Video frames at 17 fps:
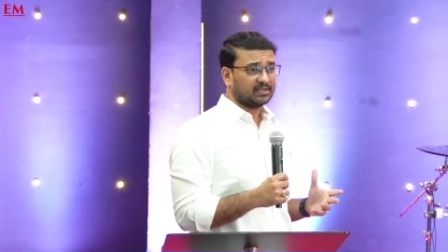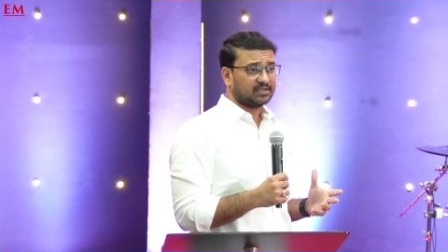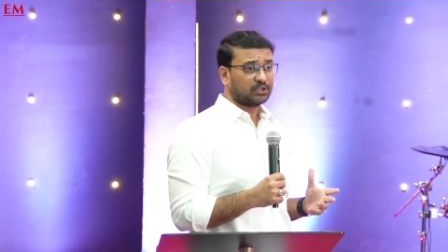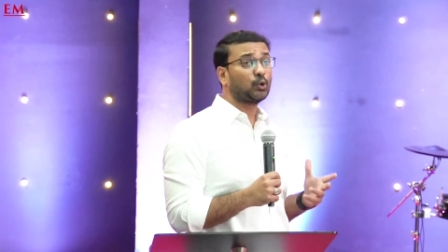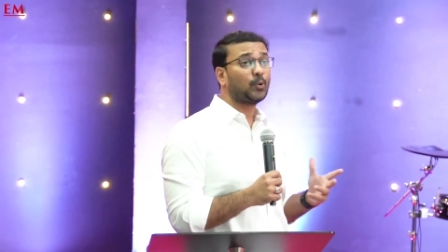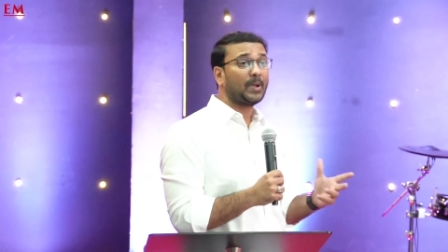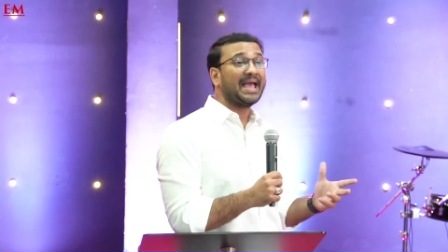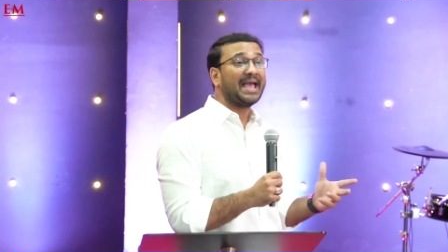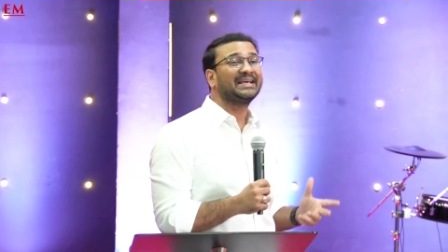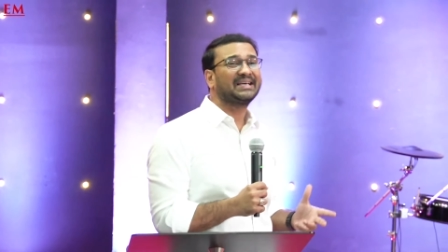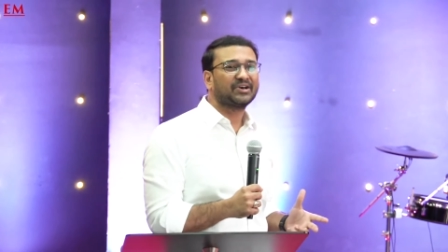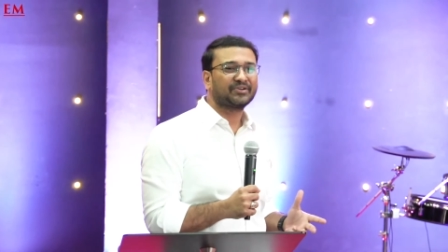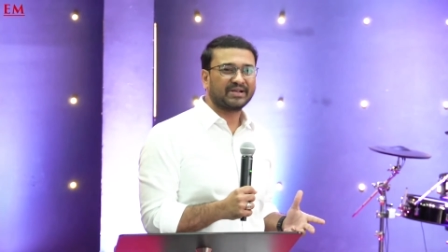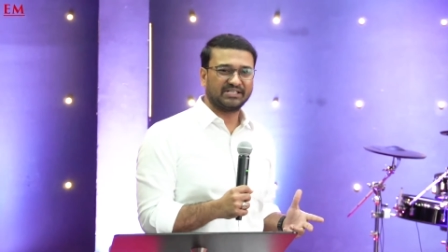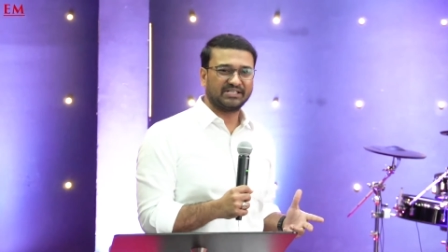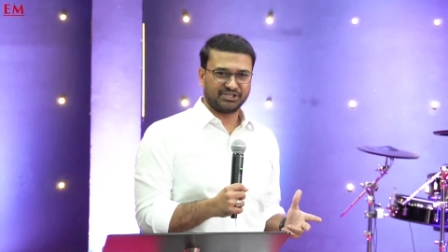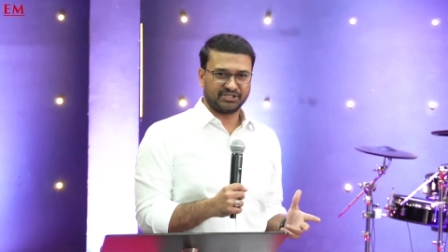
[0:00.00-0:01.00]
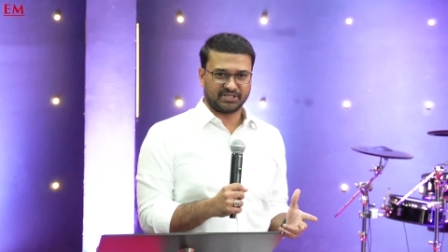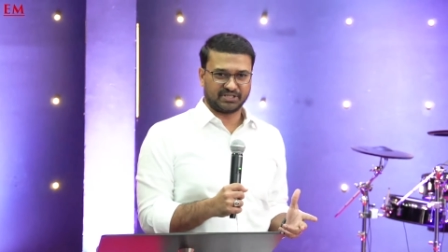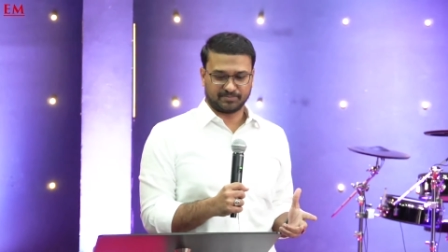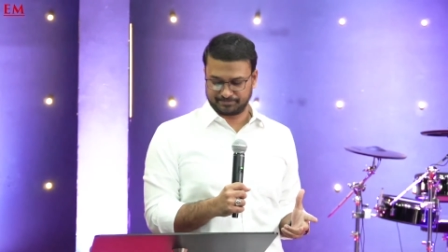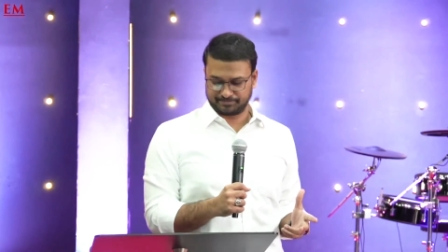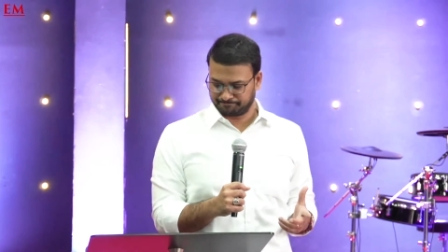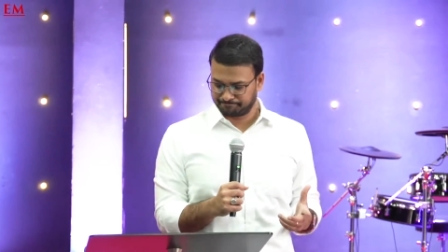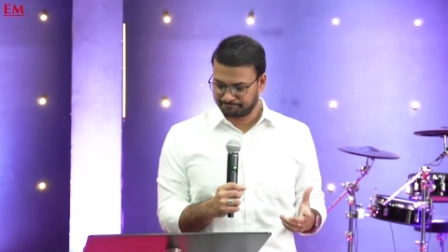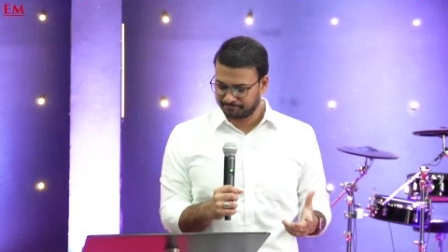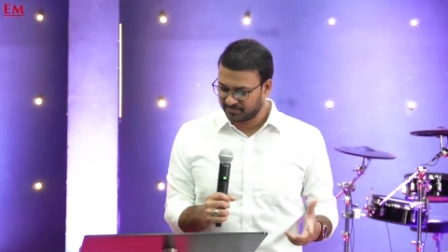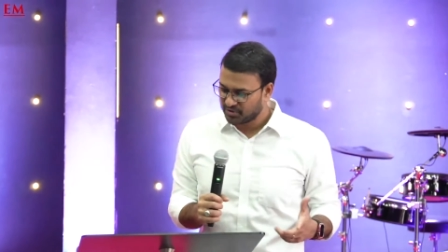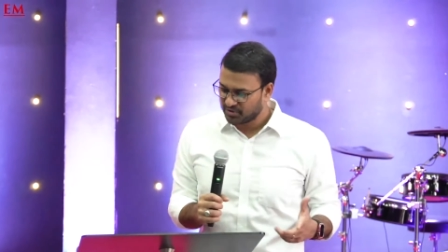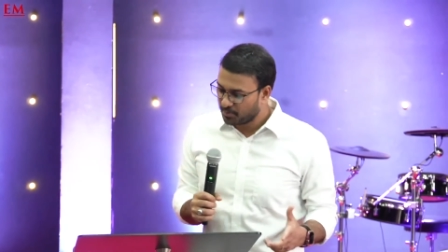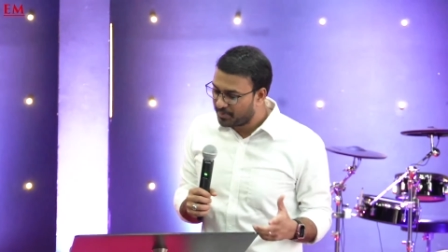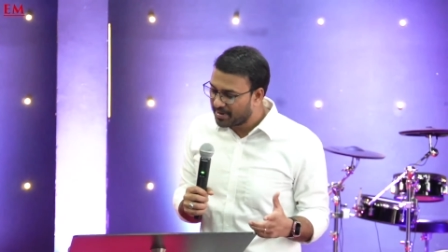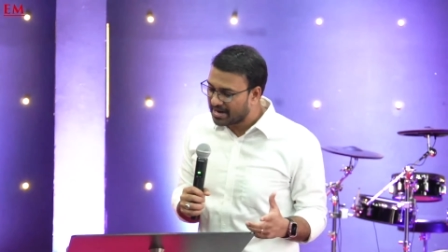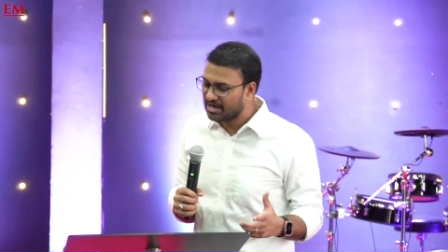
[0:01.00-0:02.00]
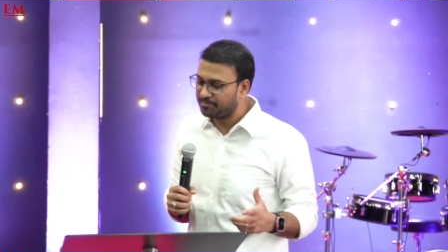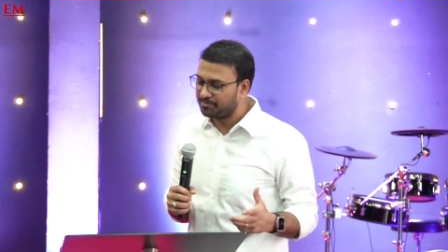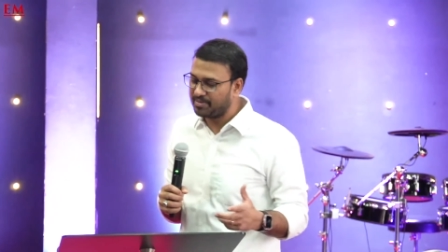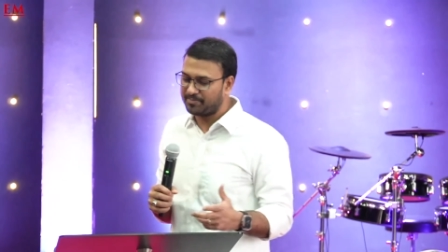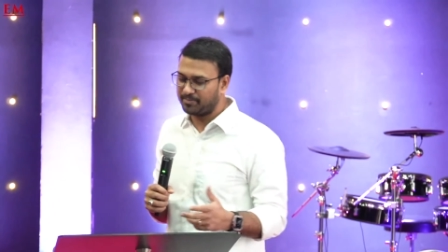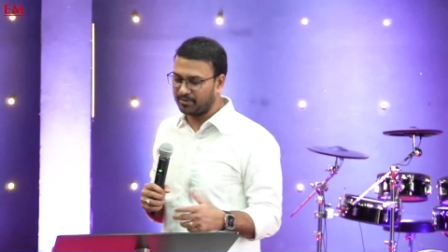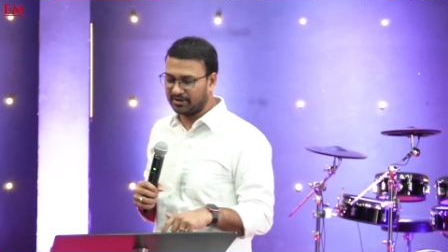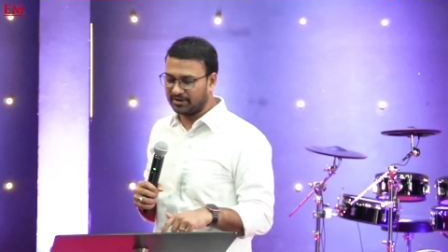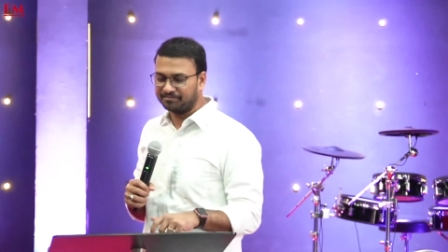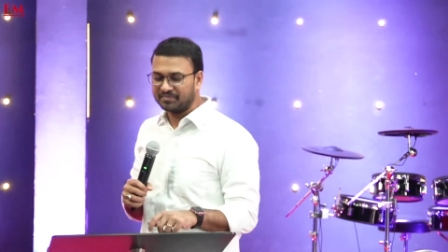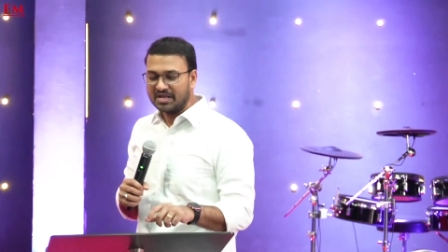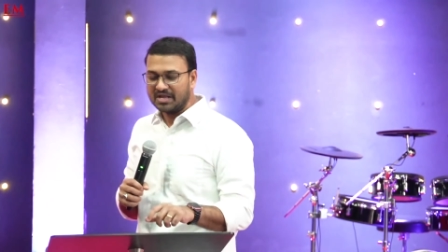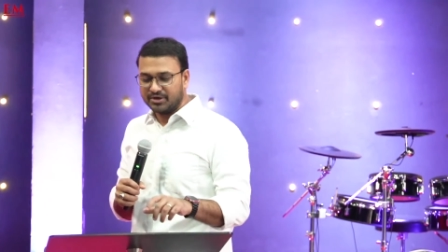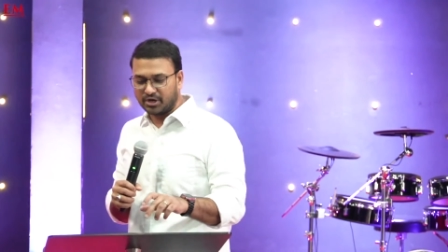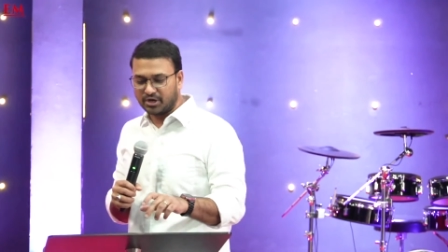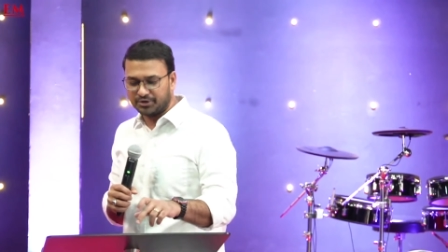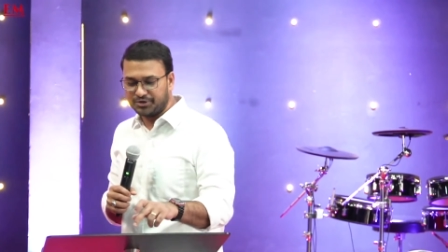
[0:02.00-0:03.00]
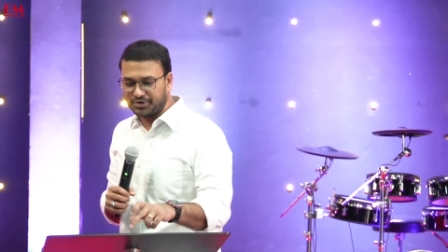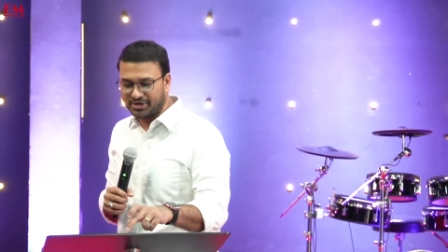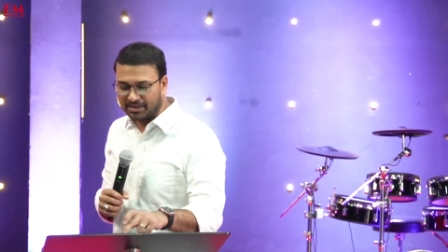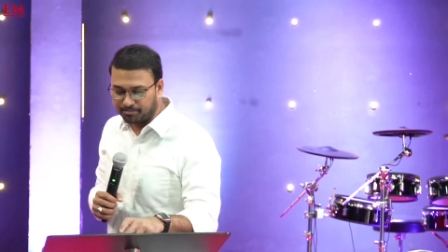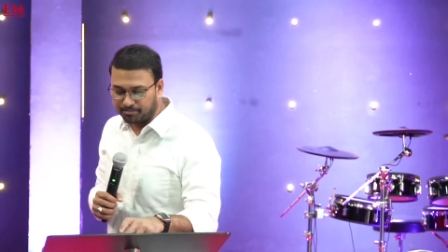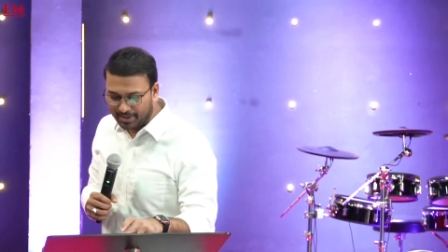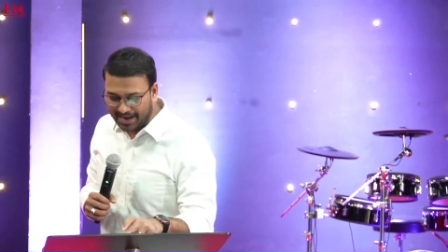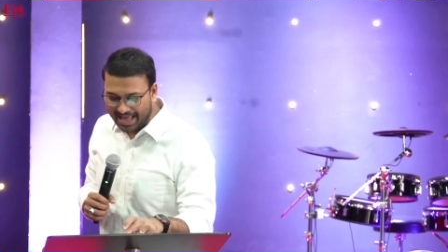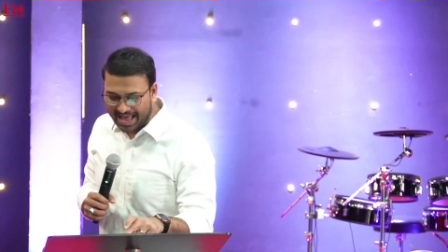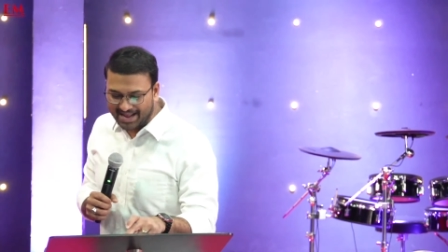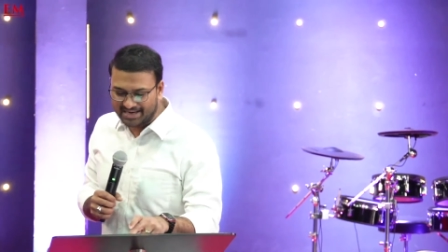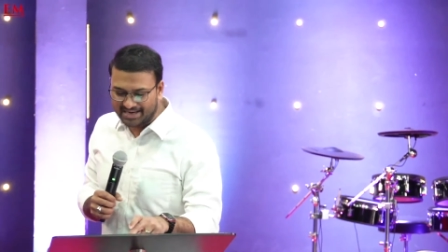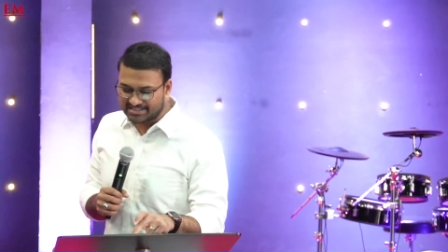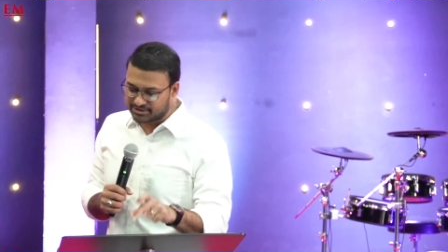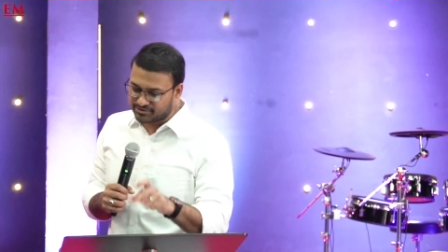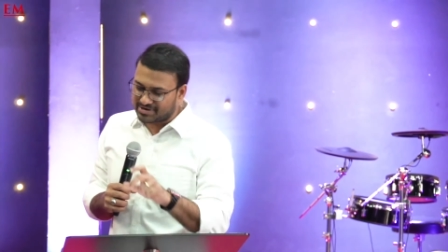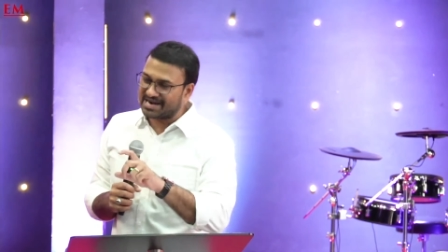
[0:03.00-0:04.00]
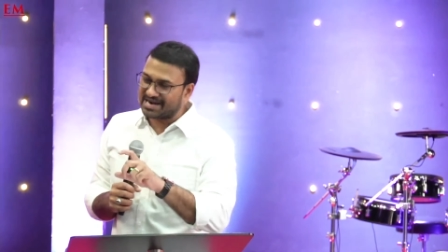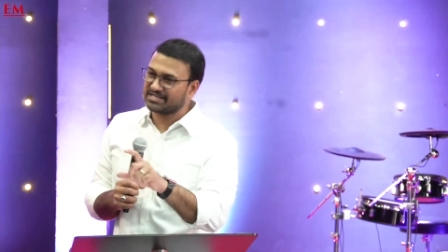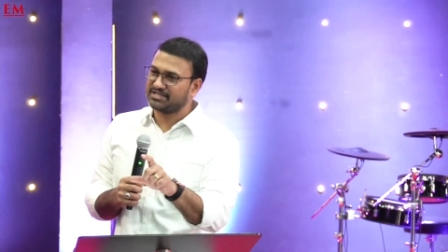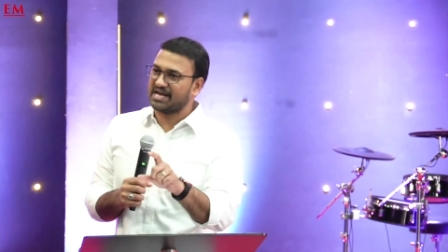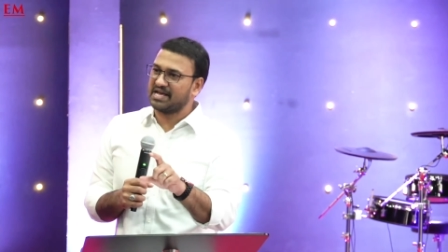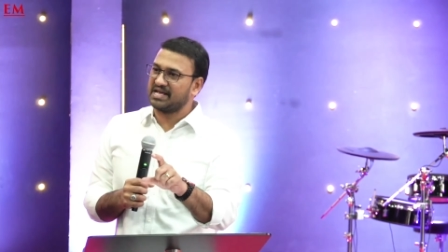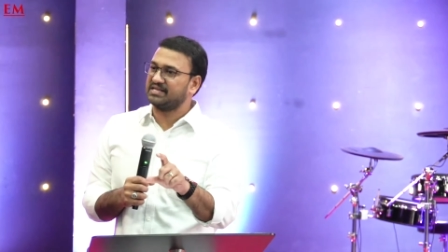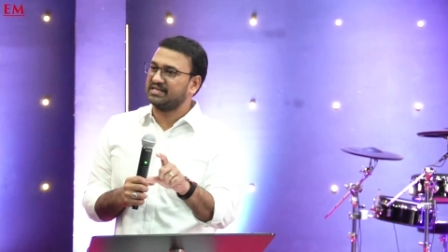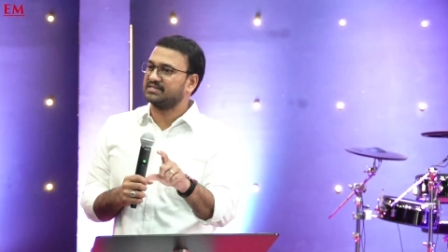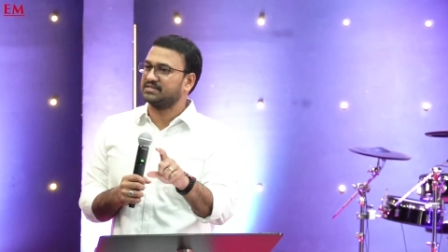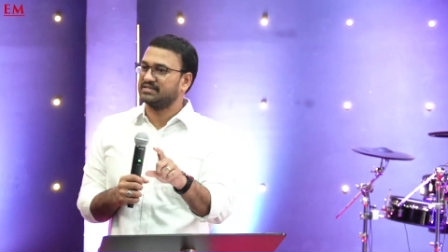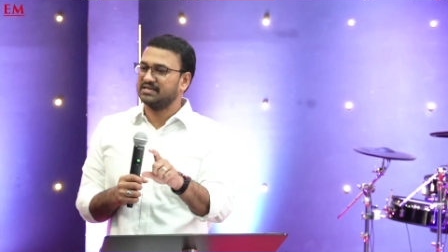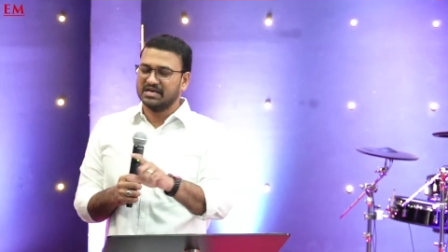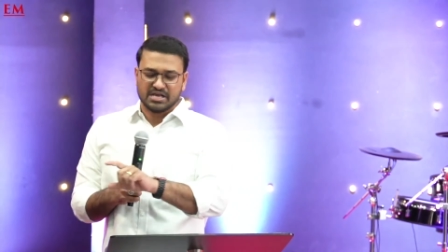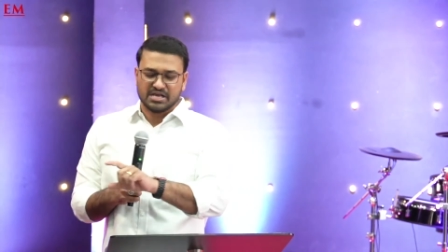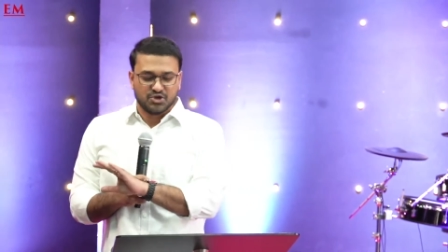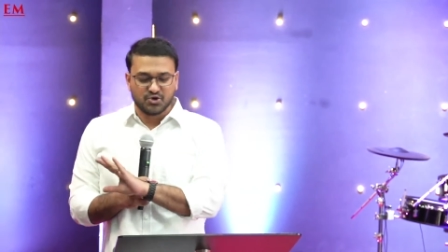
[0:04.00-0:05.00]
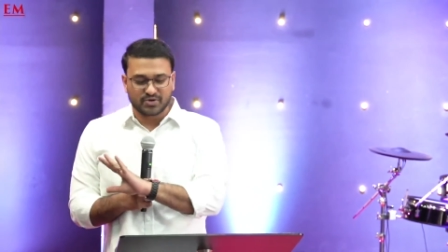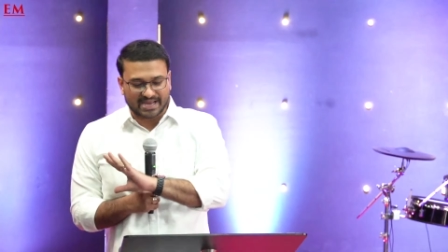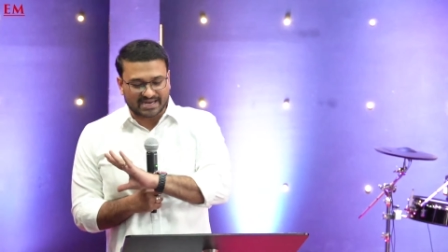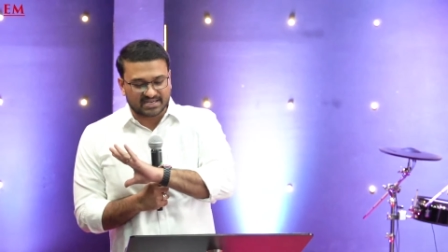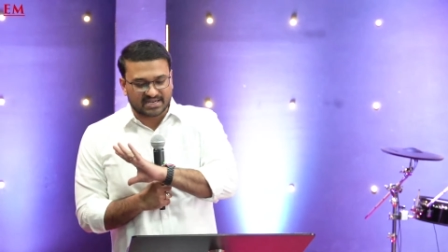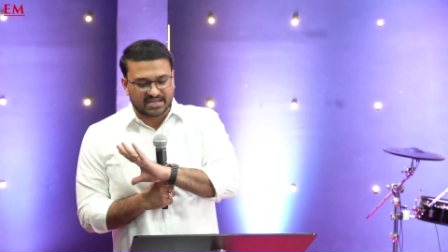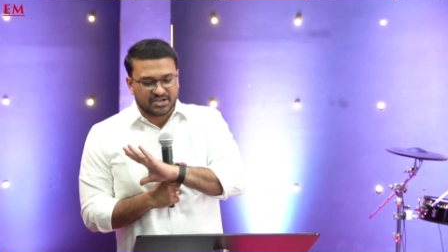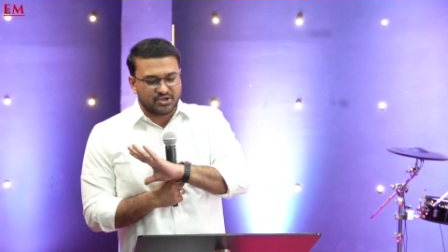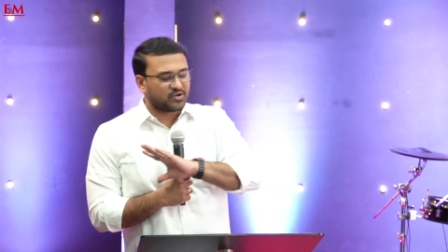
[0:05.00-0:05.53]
through encouraging them. You build people. You know, you can plan and strategize. You can, you